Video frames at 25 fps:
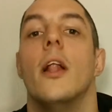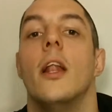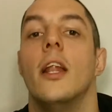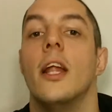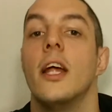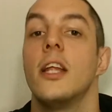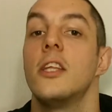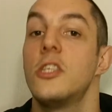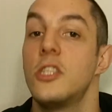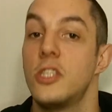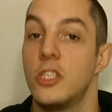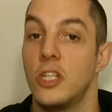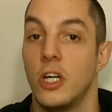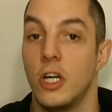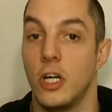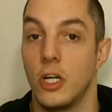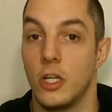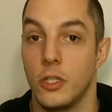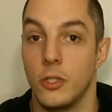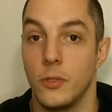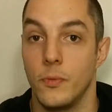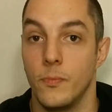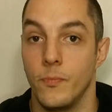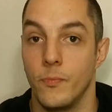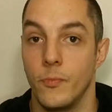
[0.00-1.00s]
Let's
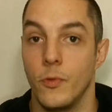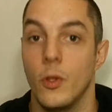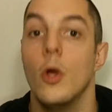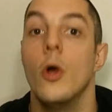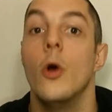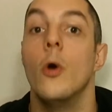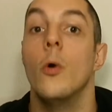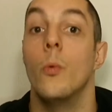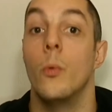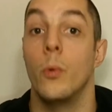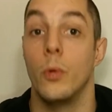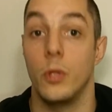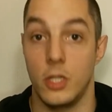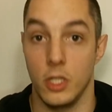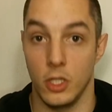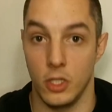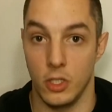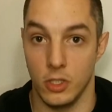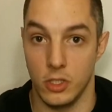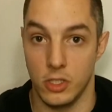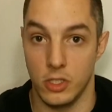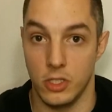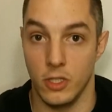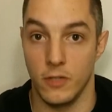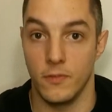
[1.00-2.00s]
start with the
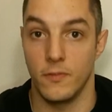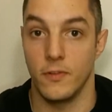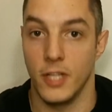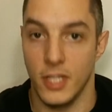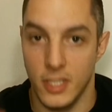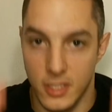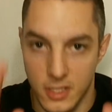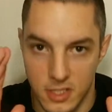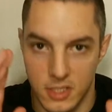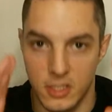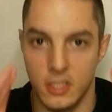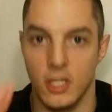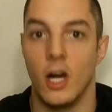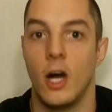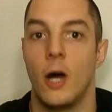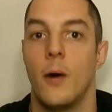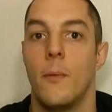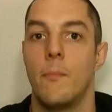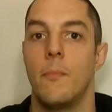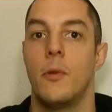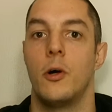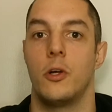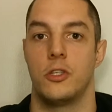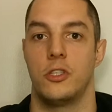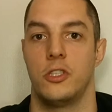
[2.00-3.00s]
good stuff. Let's
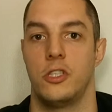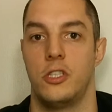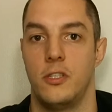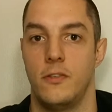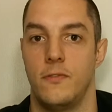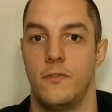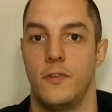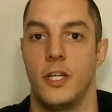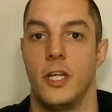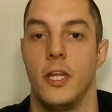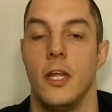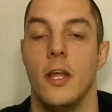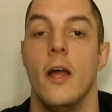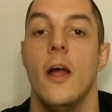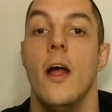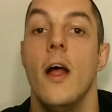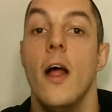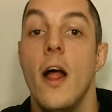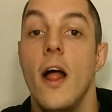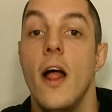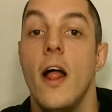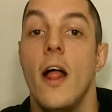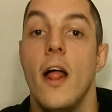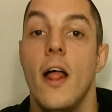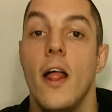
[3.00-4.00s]
start positively.
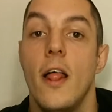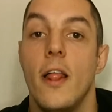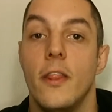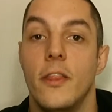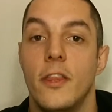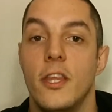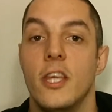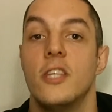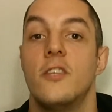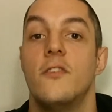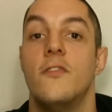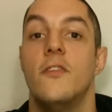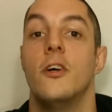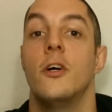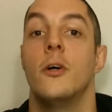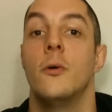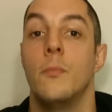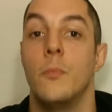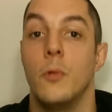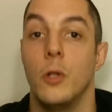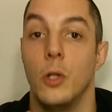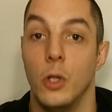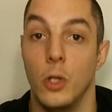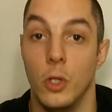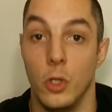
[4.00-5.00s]
This
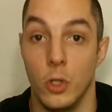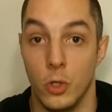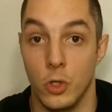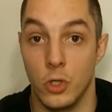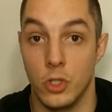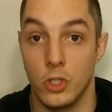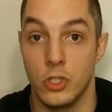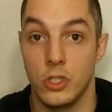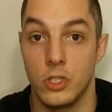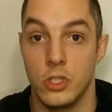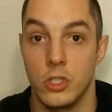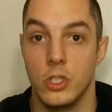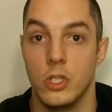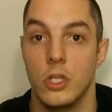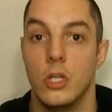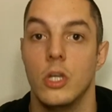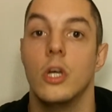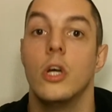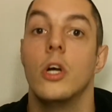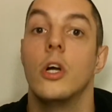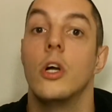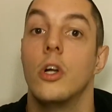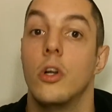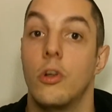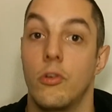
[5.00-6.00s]
film looks
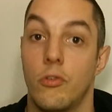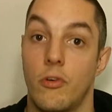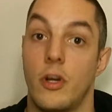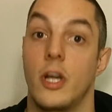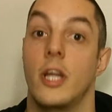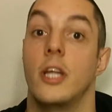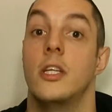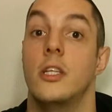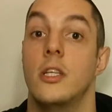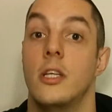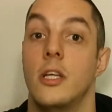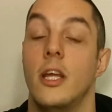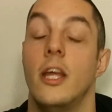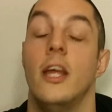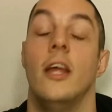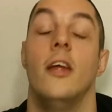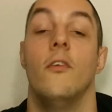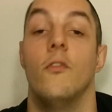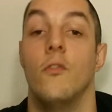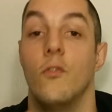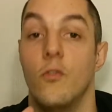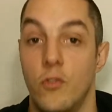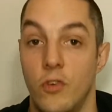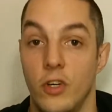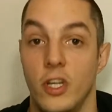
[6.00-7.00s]
great.
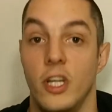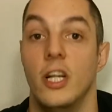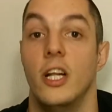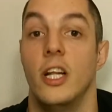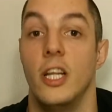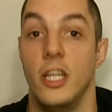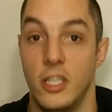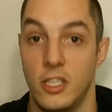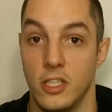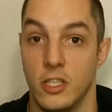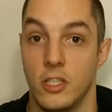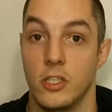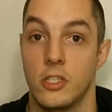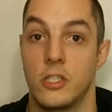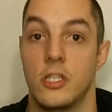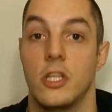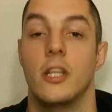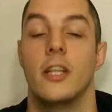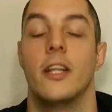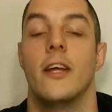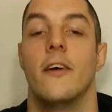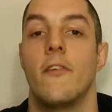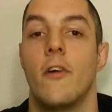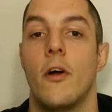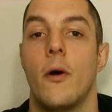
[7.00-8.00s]
It really does.
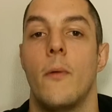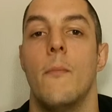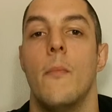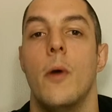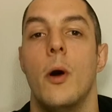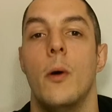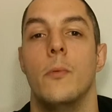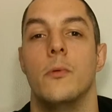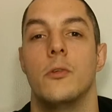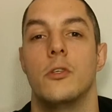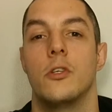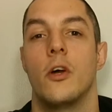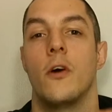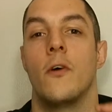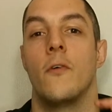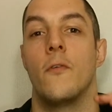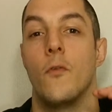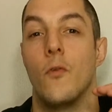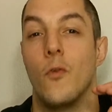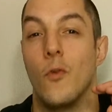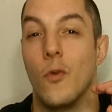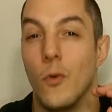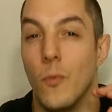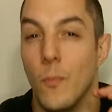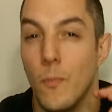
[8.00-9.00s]
There are moments
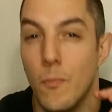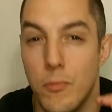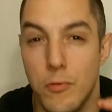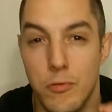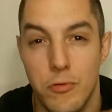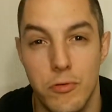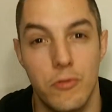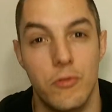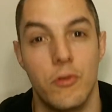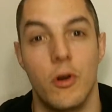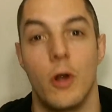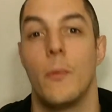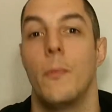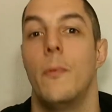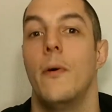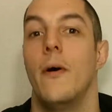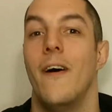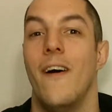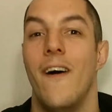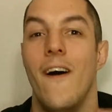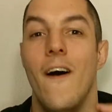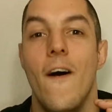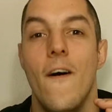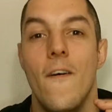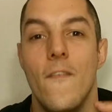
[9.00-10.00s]
of
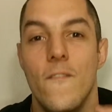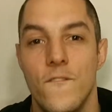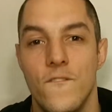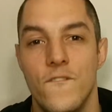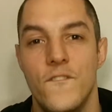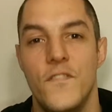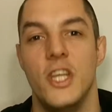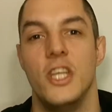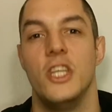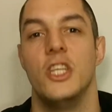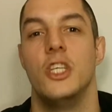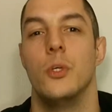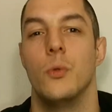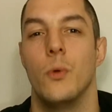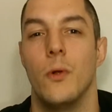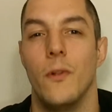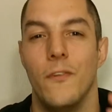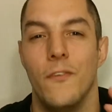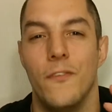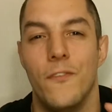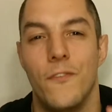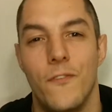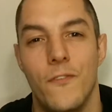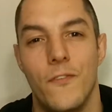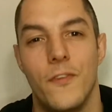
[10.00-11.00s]
proper
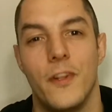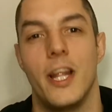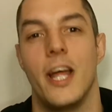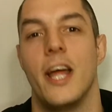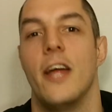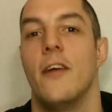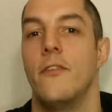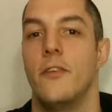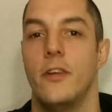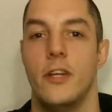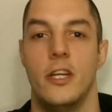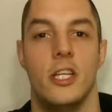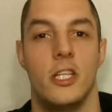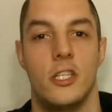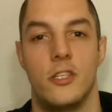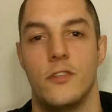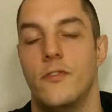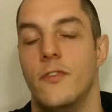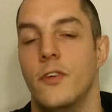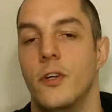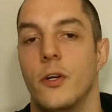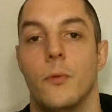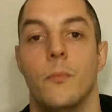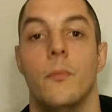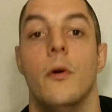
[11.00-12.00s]
visual flair in this
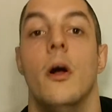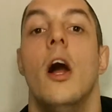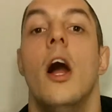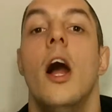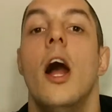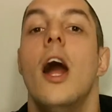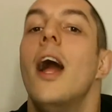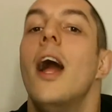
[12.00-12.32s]
film.